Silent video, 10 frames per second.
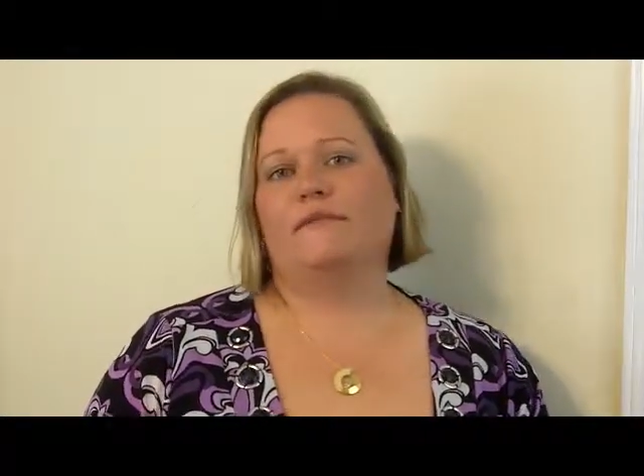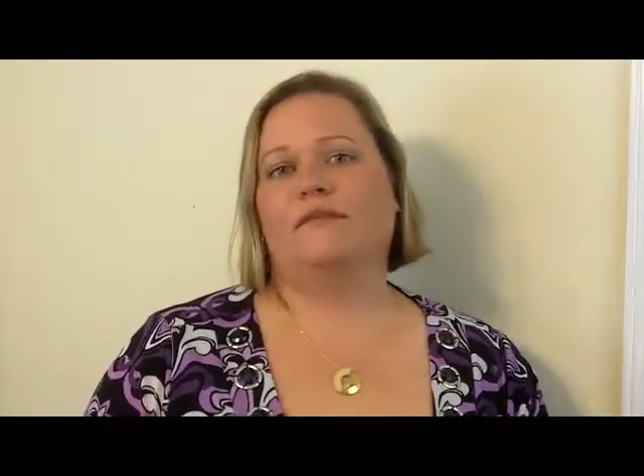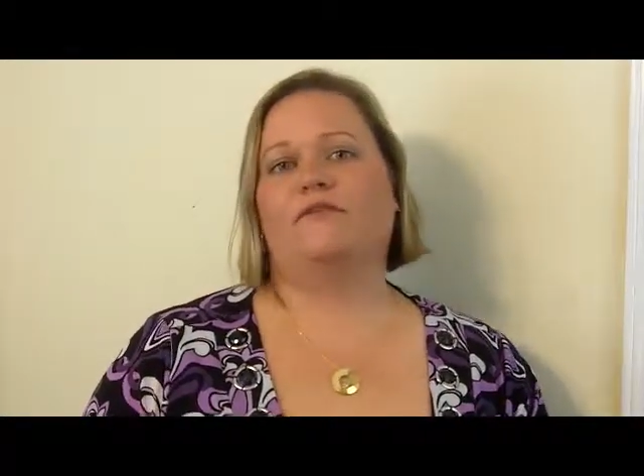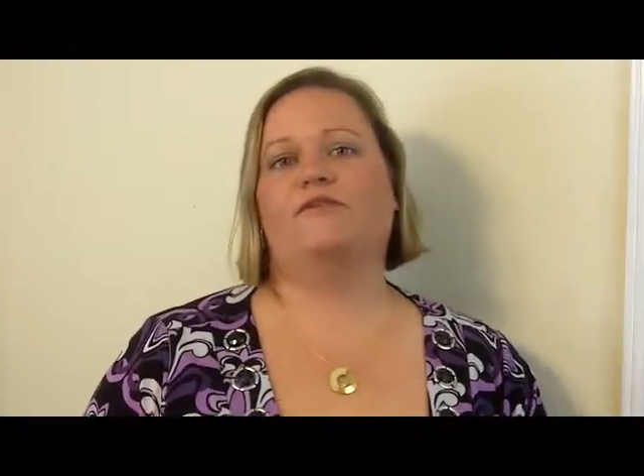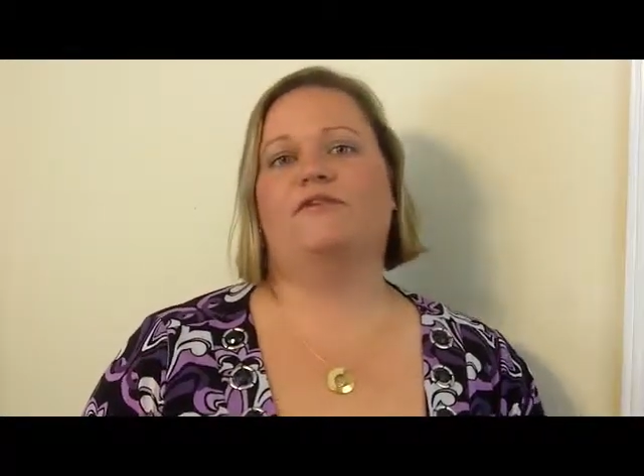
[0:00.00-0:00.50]

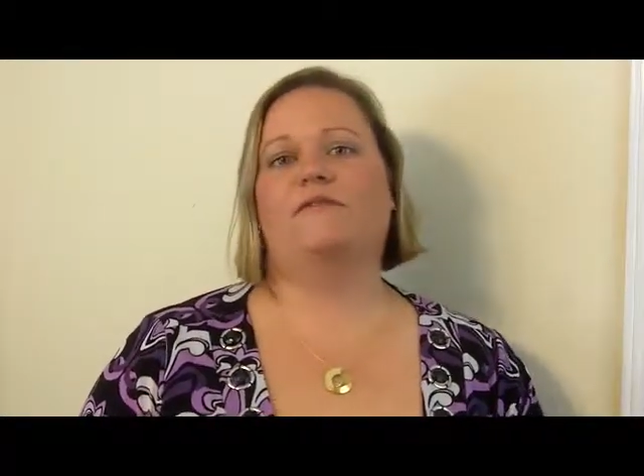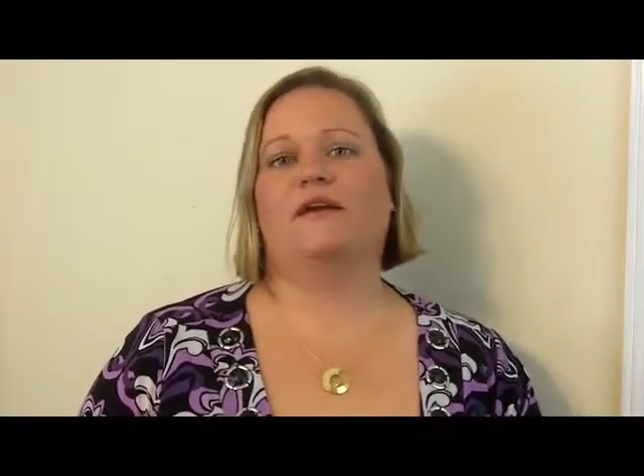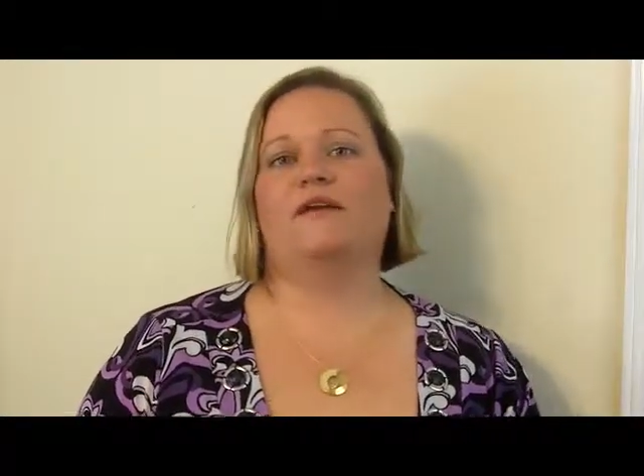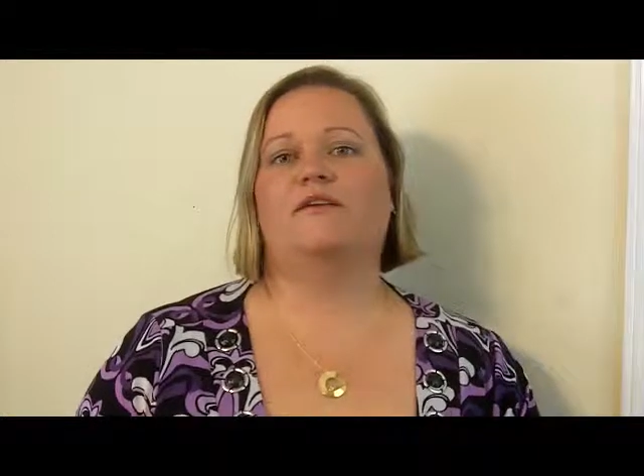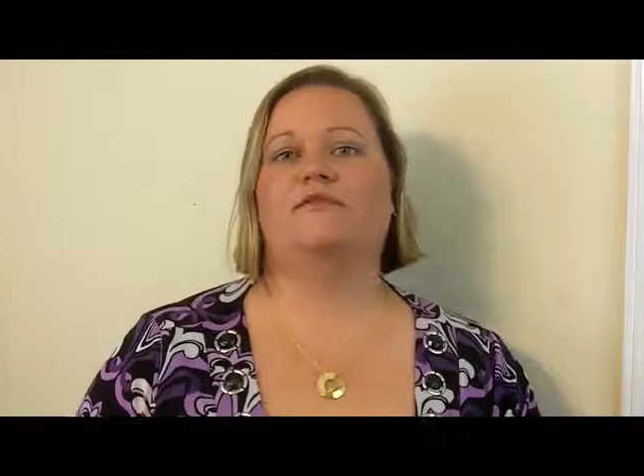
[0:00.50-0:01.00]
first thing we
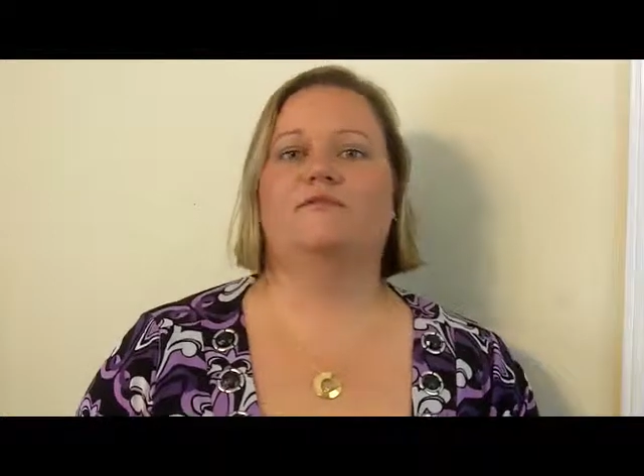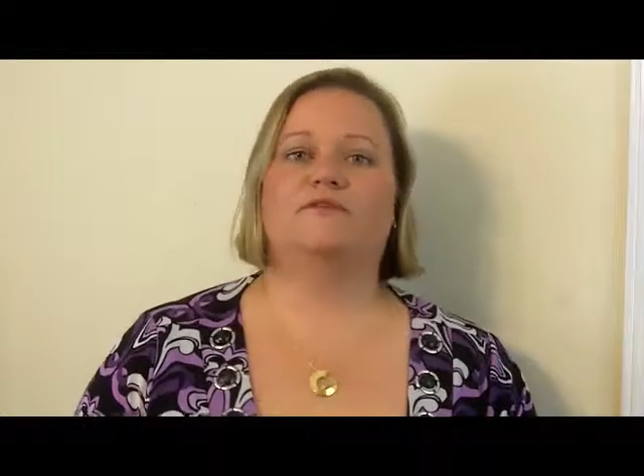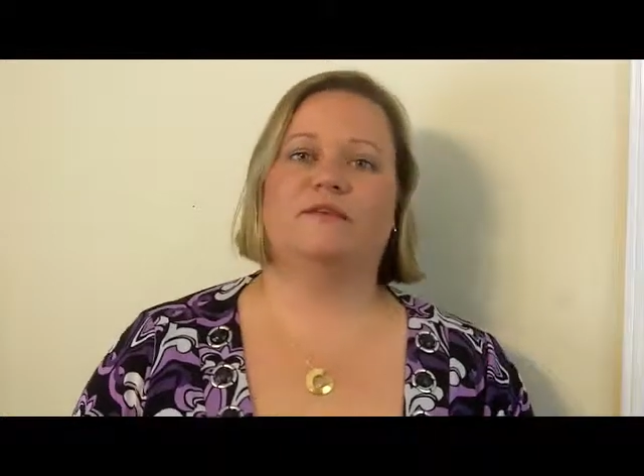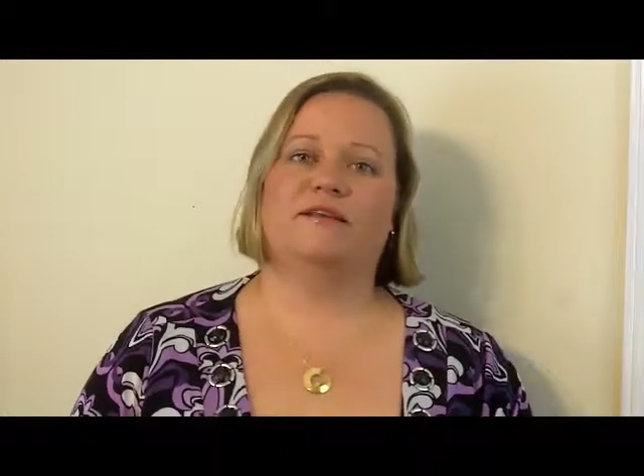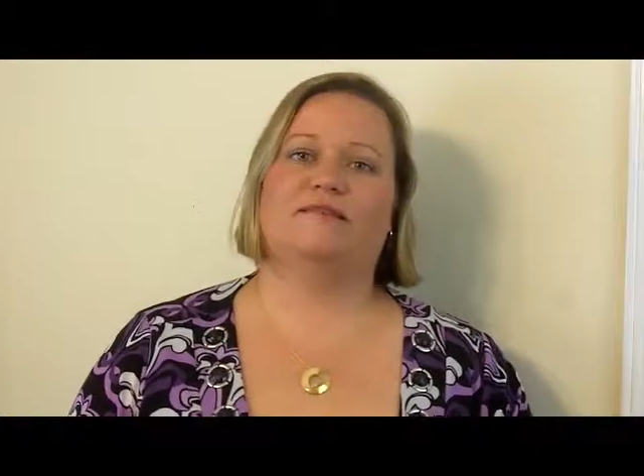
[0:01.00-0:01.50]
got to do
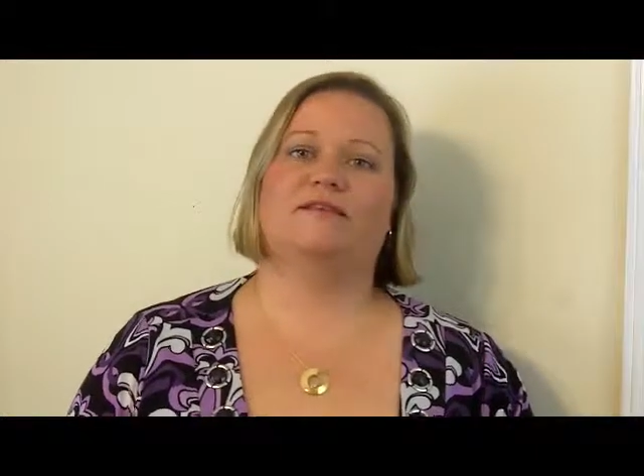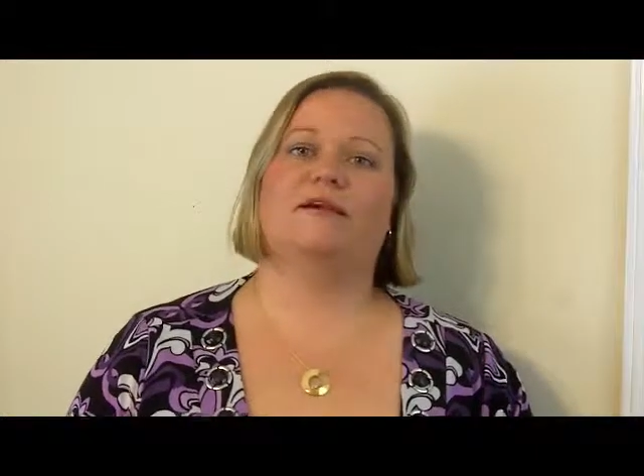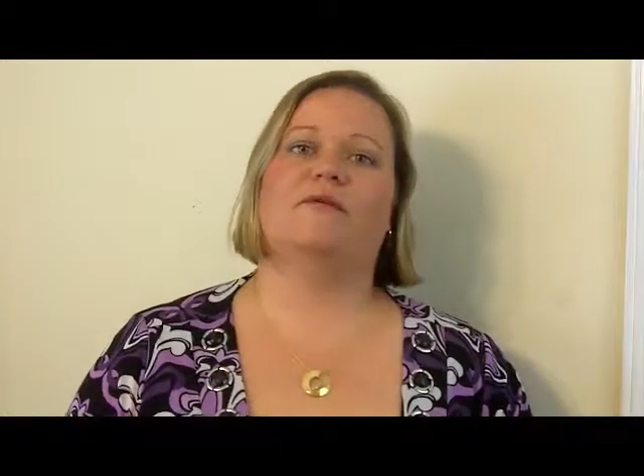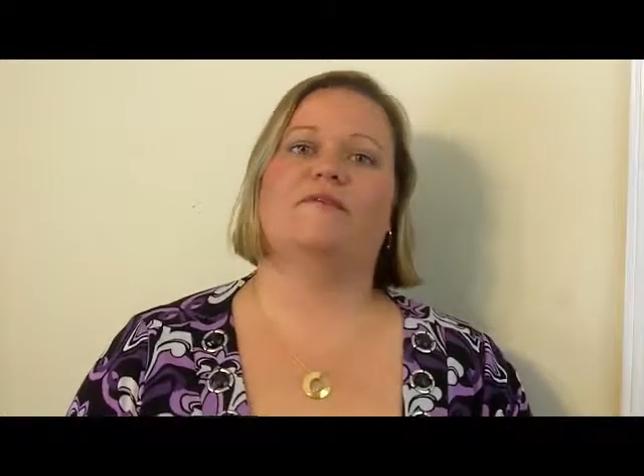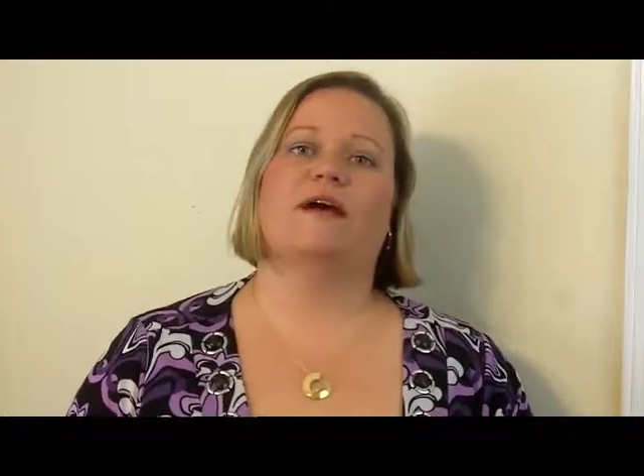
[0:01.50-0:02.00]
is release and
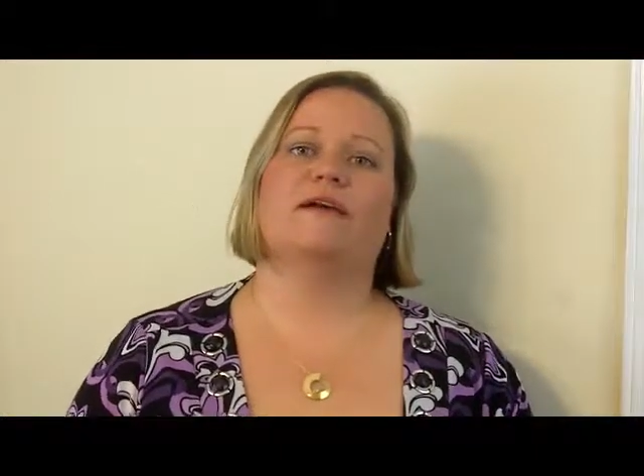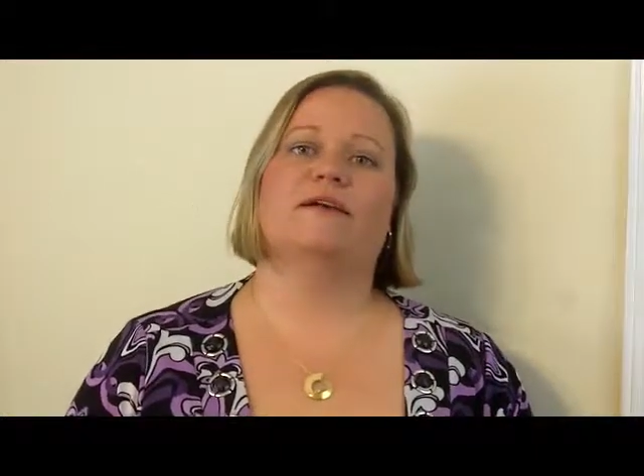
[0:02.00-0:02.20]
let go of that